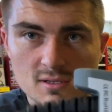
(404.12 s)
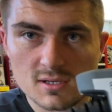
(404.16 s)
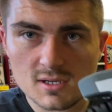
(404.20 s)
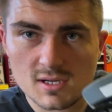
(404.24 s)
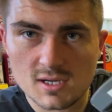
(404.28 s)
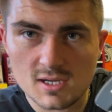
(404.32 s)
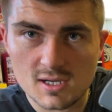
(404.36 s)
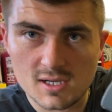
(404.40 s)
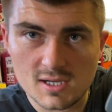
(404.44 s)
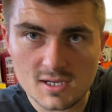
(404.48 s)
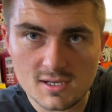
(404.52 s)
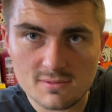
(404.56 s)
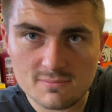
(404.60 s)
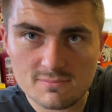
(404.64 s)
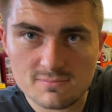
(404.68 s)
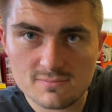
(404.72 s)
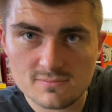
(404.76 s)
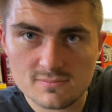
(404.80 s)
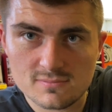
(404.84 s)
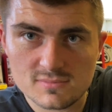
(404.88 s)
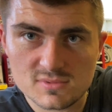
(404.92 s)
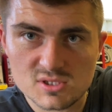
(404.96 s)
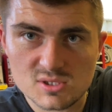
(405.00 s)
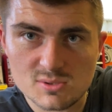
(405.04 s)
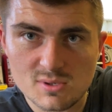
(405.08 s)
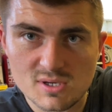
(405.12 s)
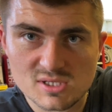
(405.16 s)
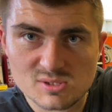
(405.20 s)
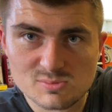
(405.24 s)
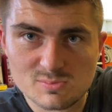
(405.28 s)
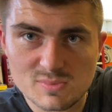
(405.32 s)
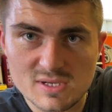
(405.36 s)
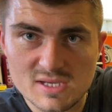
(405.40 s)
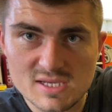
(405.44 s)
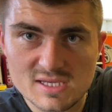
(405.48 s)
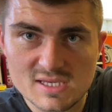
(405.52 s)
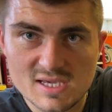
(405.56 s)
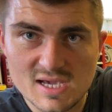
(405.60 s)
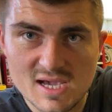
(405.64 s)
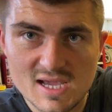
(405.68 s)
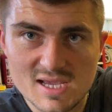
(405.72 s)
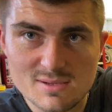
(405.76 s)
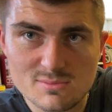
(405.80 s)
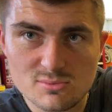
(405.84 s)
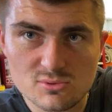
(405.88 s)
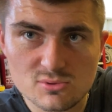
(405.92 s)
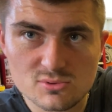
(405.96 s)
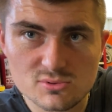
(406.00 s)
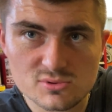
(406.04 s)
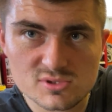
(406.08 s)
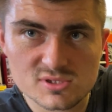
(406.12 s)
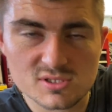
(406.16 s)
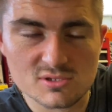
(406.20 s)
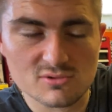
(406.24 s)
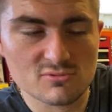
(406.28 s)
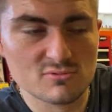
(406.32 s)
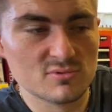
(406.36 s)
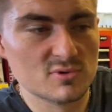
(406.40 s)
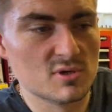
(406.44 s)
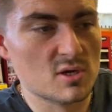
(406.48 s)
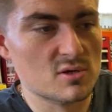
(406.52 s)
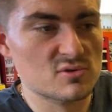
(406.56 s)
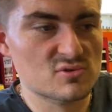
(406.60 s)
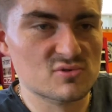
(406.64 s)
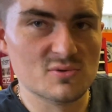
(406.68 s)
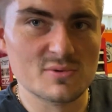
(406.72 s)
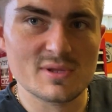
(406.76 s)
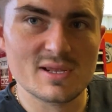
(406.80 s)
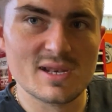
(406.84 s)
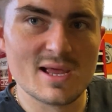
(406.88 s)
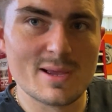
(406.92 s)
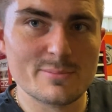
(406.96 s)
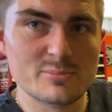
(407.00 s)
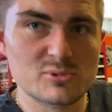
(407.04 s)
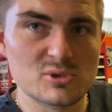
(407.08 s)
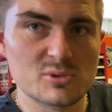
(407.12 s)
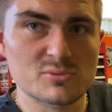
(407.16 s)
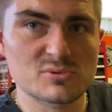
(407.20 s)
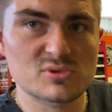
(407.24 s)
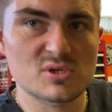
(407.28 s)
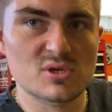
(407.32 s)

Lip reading: USB cables that goes from the laptop